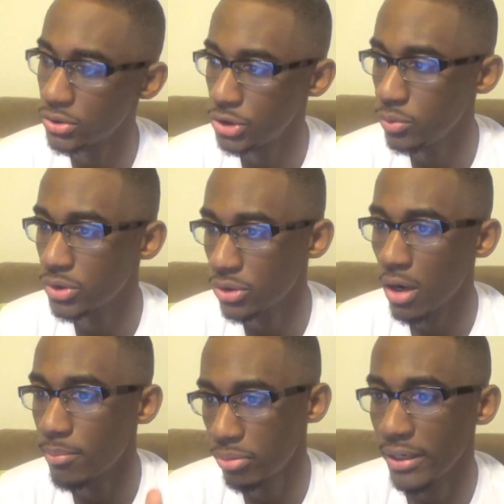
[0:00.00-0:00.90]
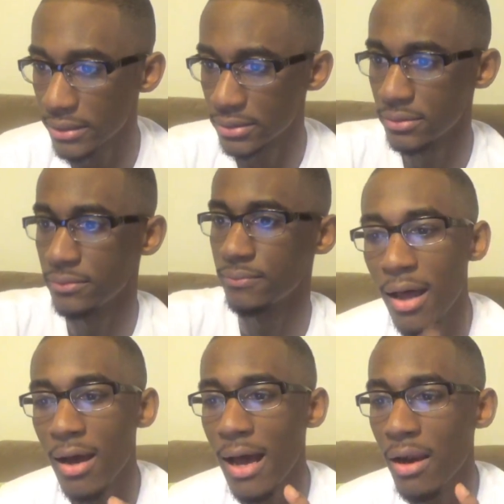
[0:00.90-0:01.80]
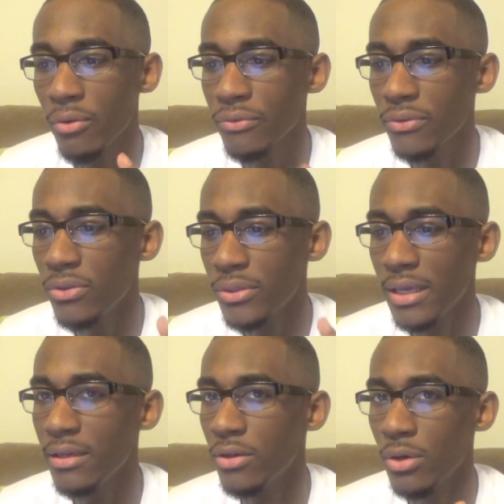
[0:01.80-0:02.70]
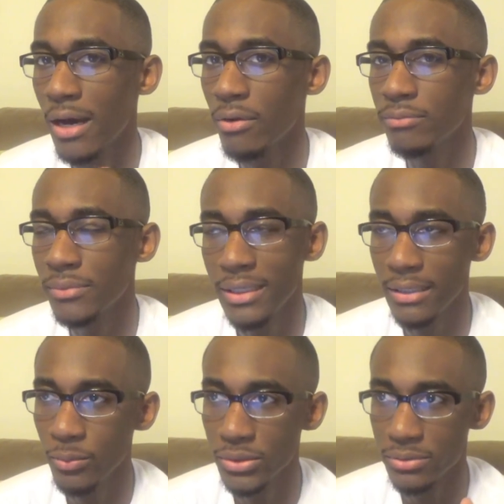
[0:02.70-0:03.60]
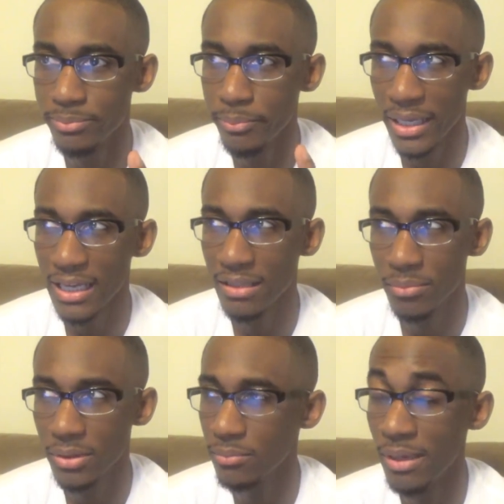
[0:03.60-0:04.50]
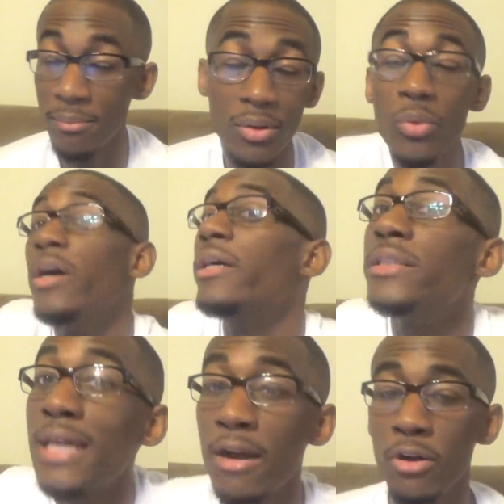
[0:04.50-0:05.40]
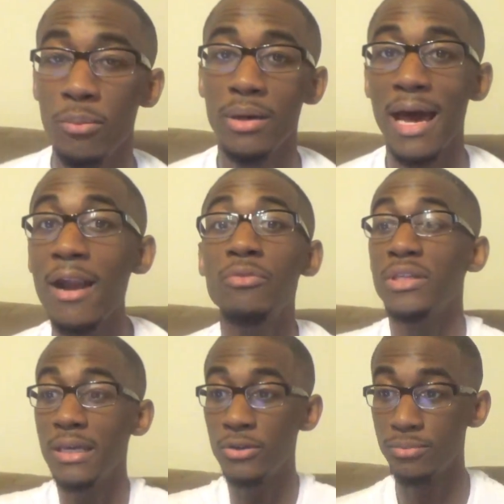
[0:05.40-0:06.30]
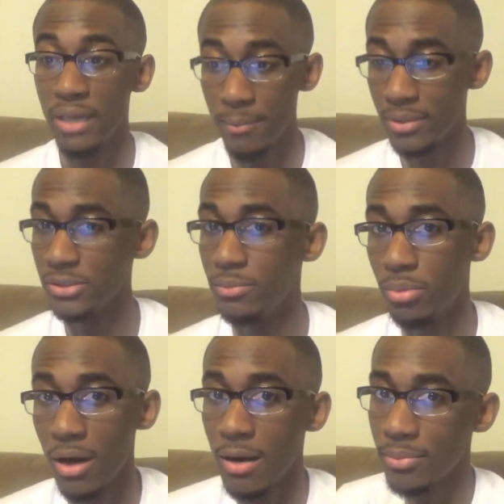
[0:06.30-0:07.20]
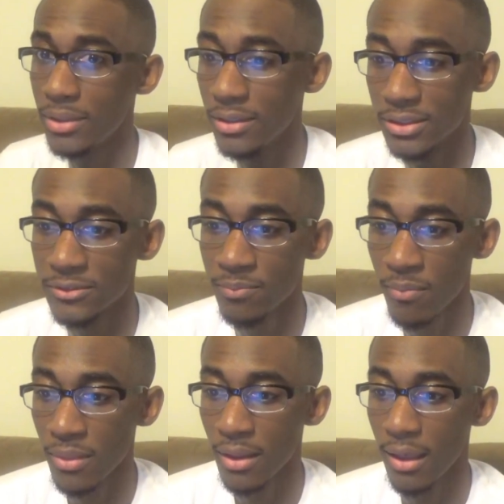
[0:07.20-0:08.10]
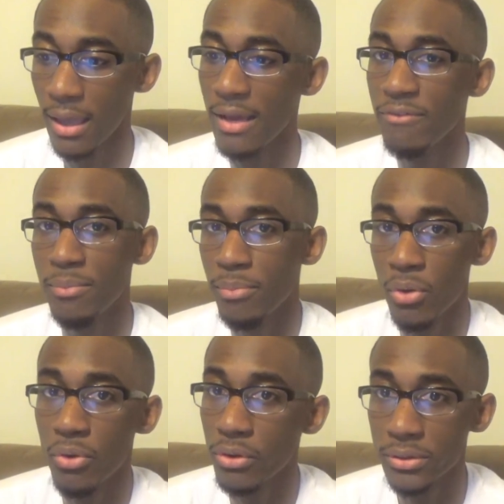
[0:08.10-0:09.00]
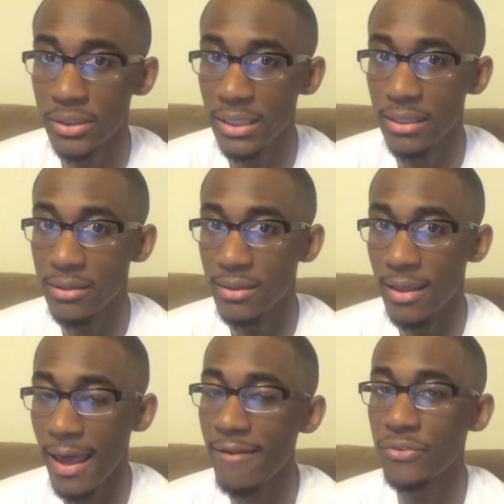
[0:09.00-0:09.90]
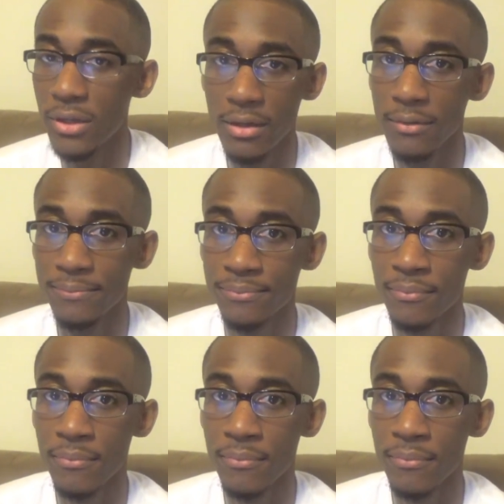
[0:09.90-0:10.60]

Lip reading: Shooting Star Press, I don't think it was banned because maybe it was, I don't know, but I don't think it was banned because of Brock because Evan Bourne did it after him.